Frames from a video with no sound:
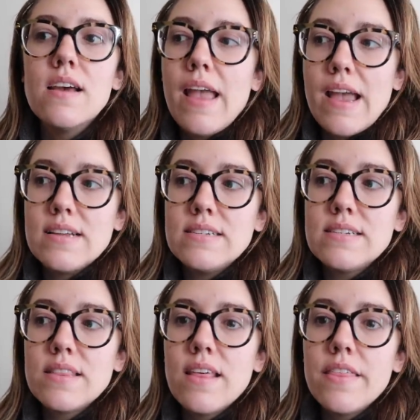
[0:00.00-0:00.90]

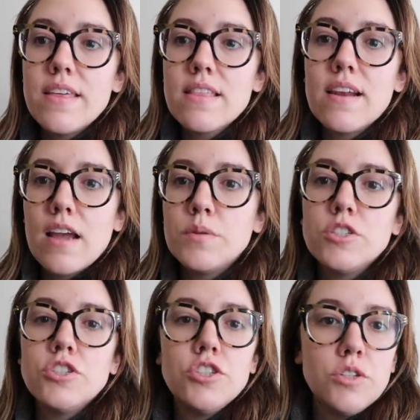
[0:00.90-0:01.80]
and the thing that I
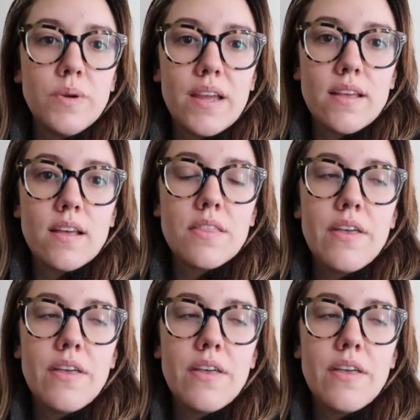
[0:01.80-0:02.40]
was doing